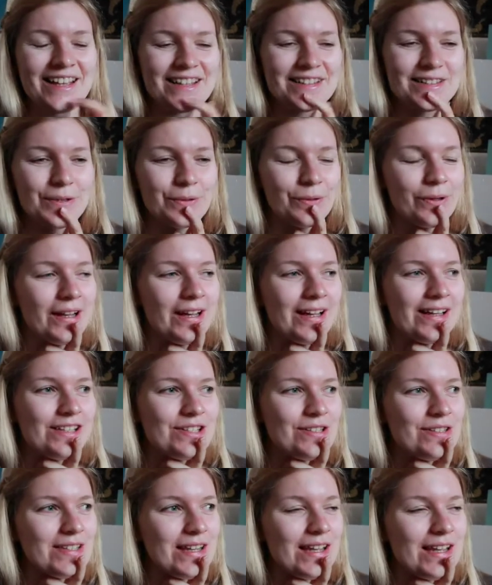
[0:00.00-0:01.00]
So
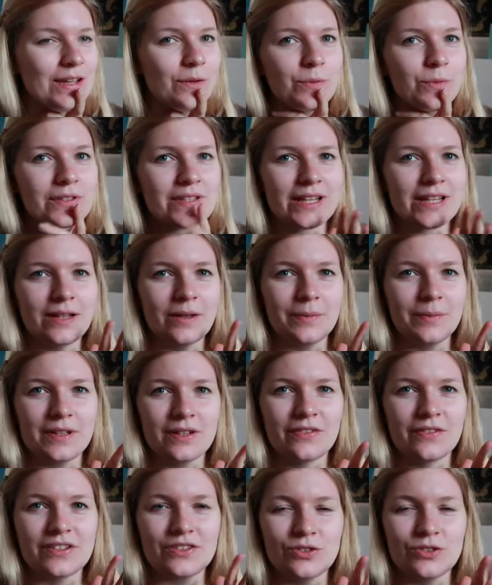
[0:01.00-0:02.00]
today was a little bit
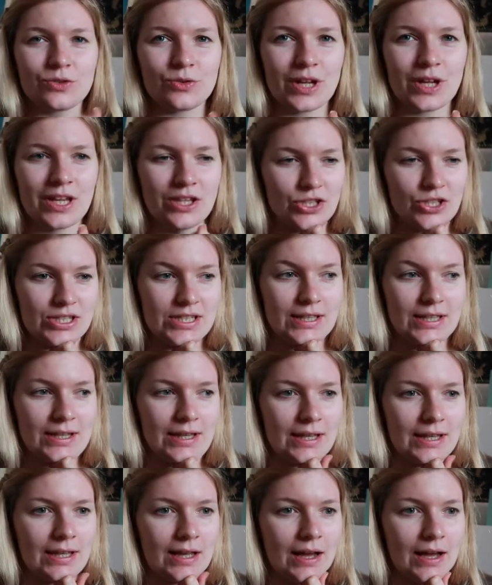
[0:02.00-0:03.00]
of a strange
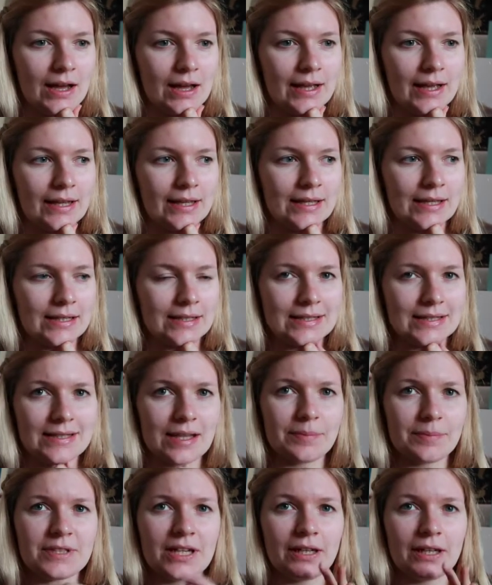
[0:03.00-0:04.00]
day. I
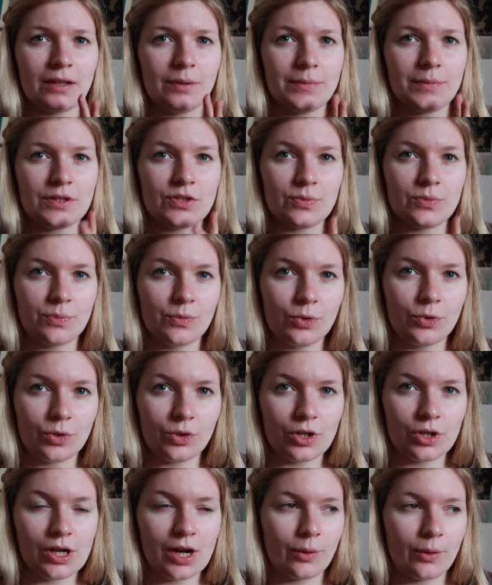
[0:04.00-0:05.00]
slept a little bit
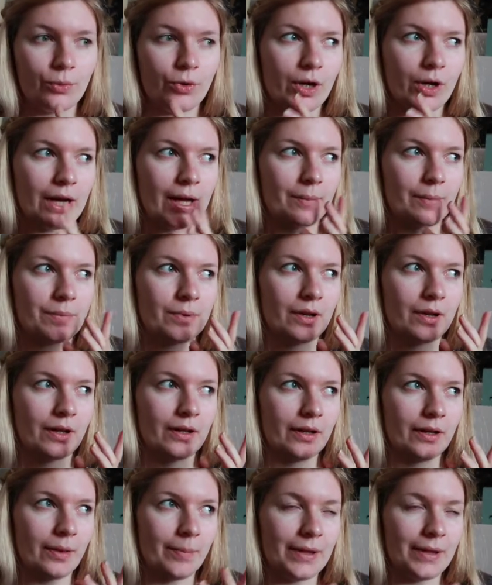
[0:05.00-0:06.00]
more, I woke up a
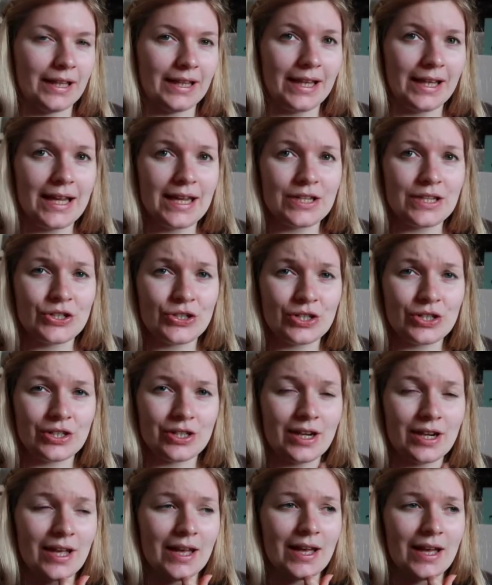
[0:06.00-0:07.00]
little bit
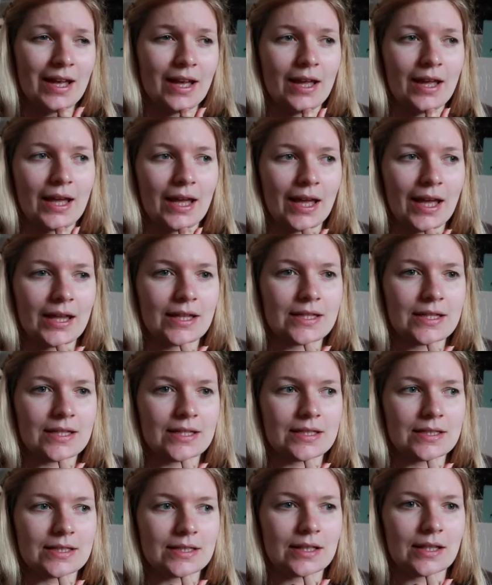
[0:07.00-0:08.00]
later,
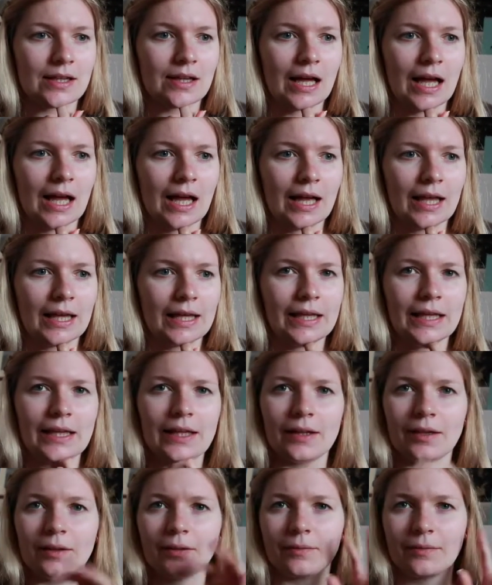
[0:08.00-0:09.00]
and
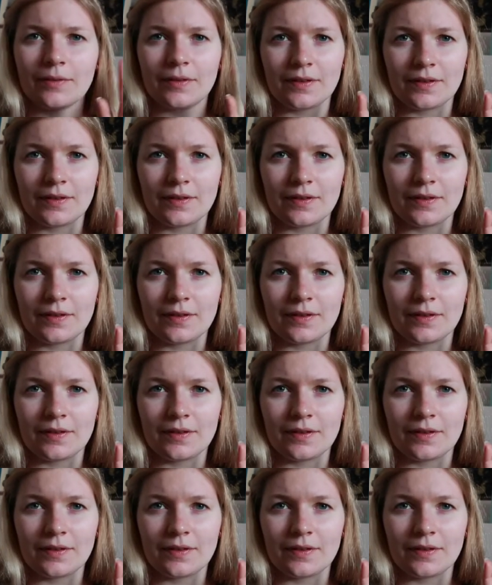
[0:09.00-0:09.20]
I